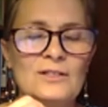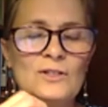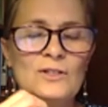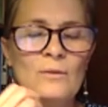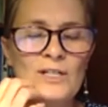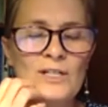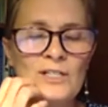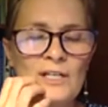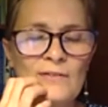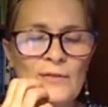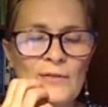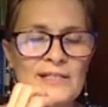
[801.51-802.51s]
So
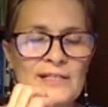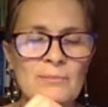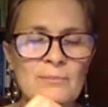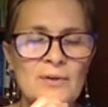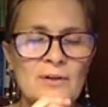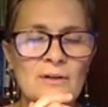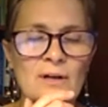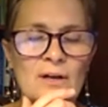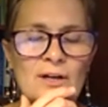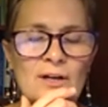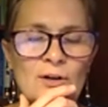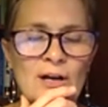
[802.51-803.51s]
imagining, for example,
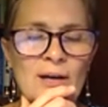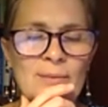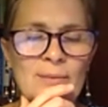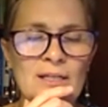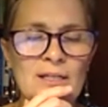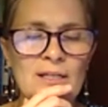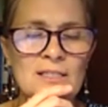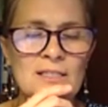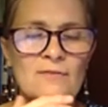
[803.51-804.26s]
your habit is